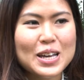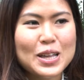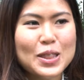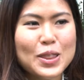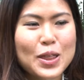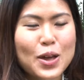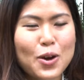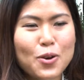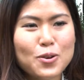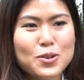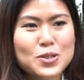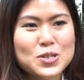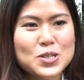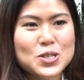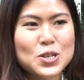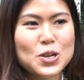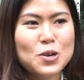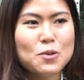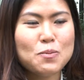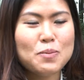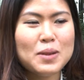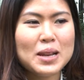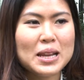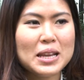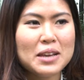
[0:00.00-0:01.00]
they
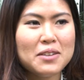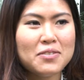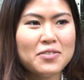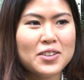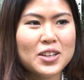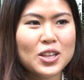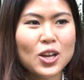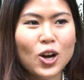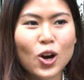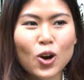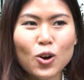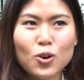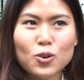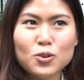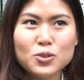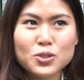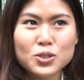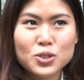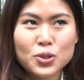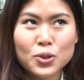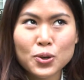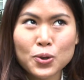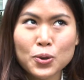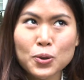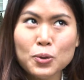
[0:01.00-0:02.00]
also believe in
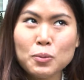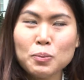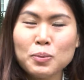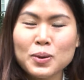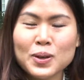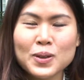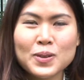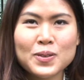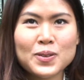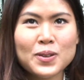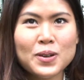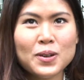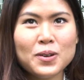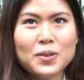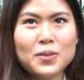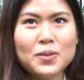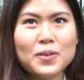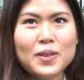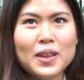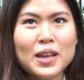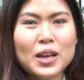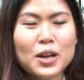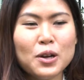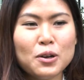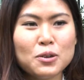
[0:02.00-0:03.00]
horoscope. So
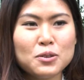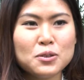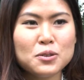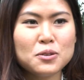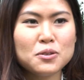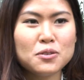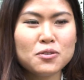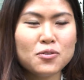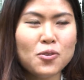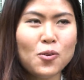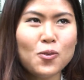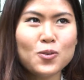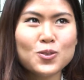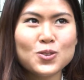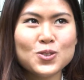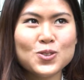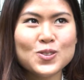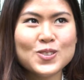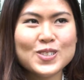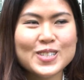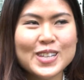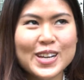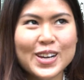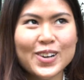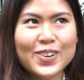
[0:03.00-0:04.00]
they go to
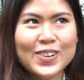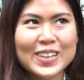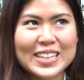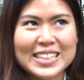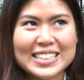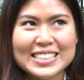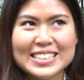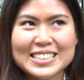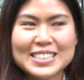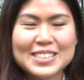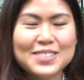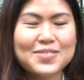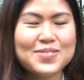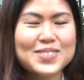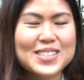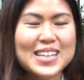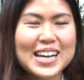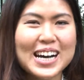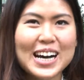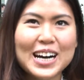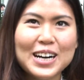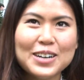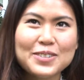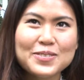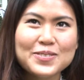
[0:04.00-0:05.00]
fortune tellers
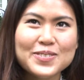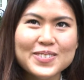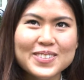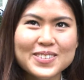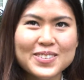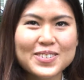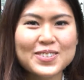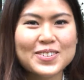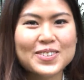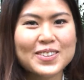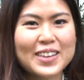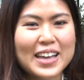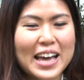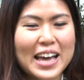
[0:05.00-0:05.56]
sometimes when they